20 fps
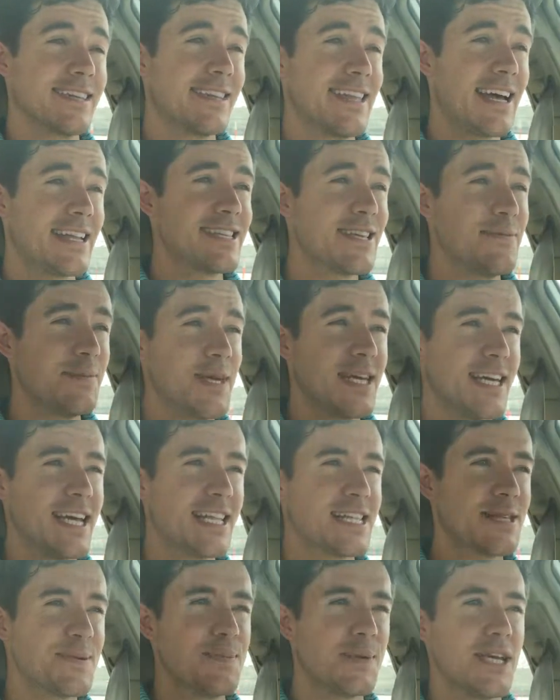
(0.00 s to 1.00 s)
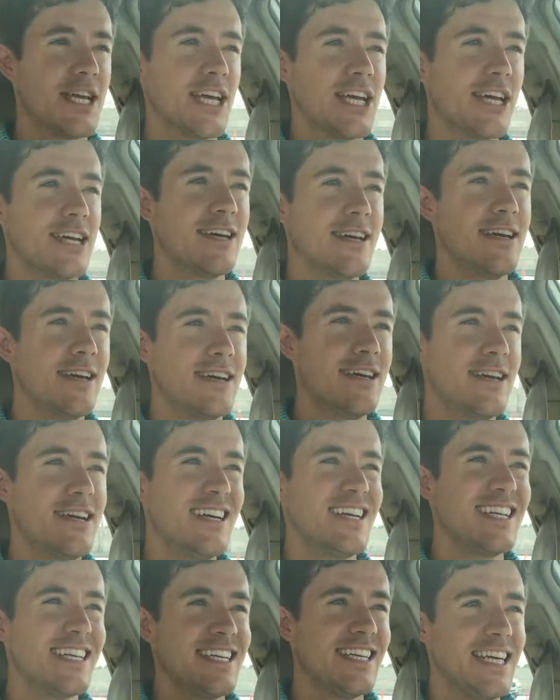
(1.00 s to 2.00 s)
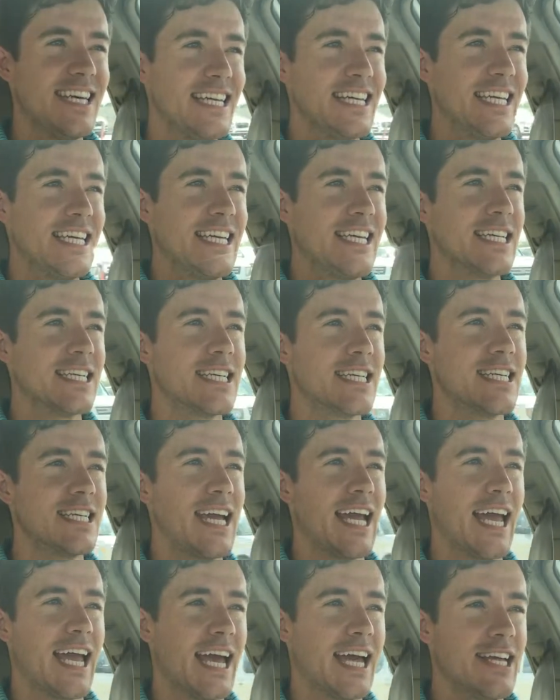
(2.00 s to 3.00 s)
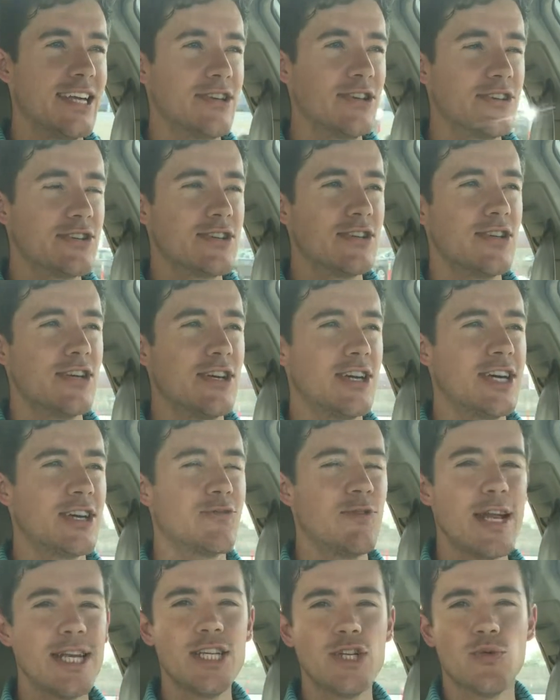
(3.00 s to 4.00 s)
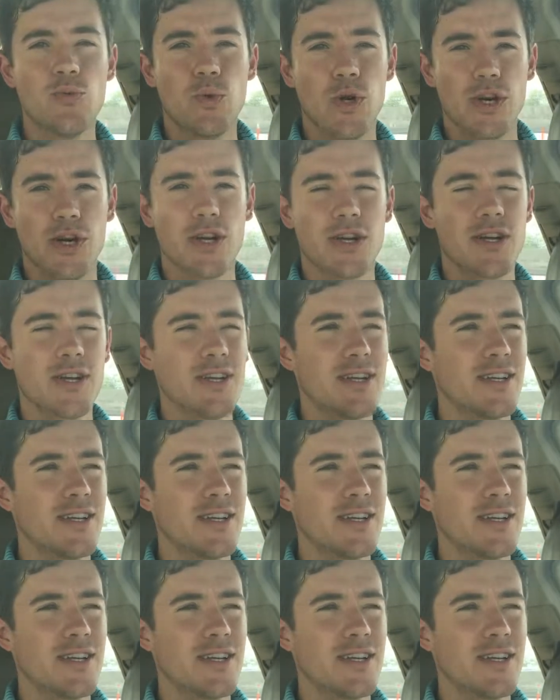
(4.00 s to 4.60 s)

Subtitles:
That, to me, gets me giddy and ready to work.